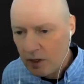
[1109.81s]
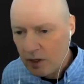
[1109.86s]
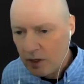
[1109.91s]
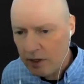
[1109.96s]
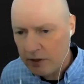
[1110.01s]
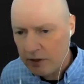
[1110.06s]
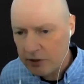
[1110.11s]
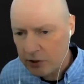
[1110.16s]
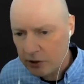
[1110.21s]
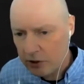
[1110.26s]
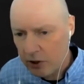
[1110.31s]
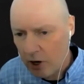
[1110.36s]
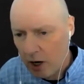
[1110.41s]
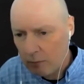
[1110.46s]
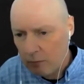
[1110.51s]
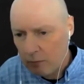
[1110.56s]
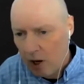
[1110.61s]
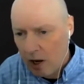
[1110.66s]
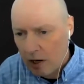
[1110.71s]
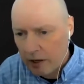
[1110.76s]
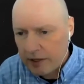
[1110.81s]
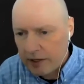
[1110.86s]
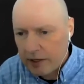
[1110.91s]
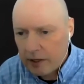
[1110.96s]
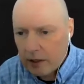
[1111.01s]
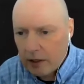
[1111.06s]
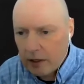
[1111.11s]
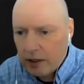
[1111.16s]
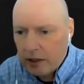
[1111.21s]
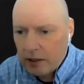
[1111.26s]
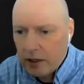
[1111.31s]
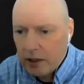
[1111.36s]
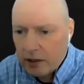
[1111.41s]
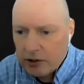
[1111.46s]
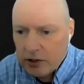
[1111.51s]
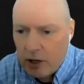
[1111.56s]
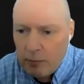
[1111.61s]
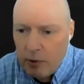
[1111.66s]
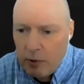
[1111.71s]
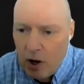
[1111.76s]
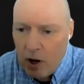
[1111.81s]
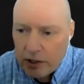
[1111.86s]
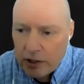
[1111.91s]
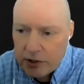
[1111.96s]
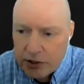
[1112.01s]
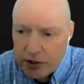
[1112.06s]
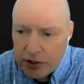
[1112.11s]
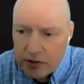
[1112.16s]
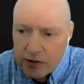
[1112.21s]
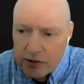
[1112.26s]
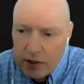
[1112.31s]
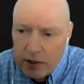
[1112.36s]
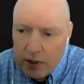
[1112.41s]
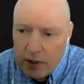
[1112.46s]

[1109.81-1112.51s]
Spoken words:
And these are non-blocking topologies,